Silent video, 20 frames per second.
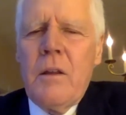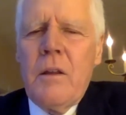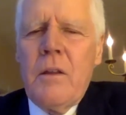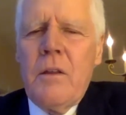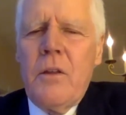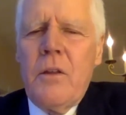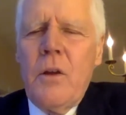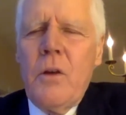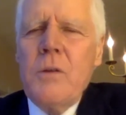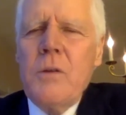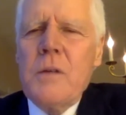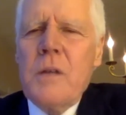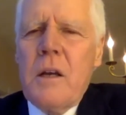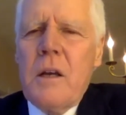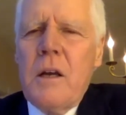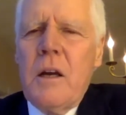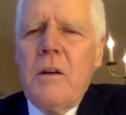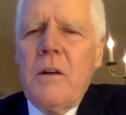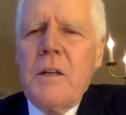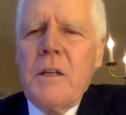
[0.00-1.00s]
those
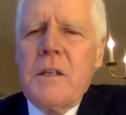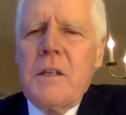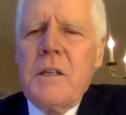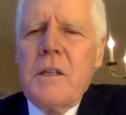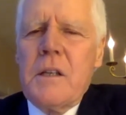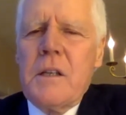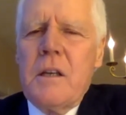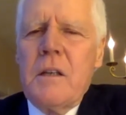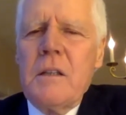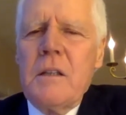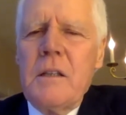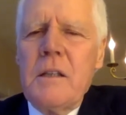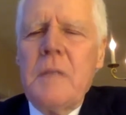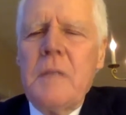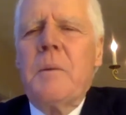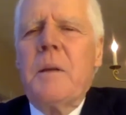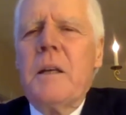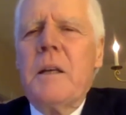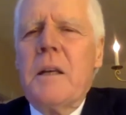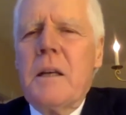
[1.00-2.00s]
occurrences are
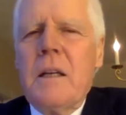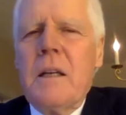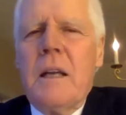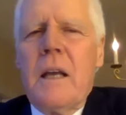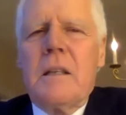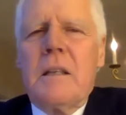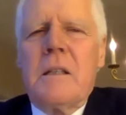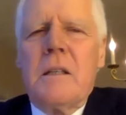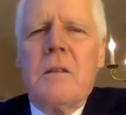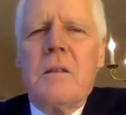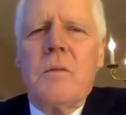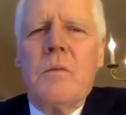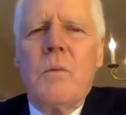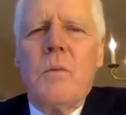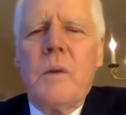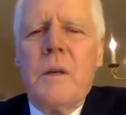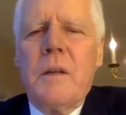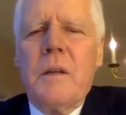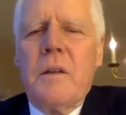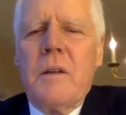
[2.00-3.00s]
deeply connected
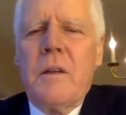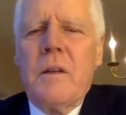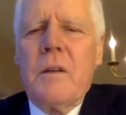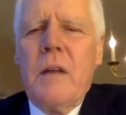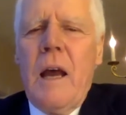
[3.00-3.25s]
with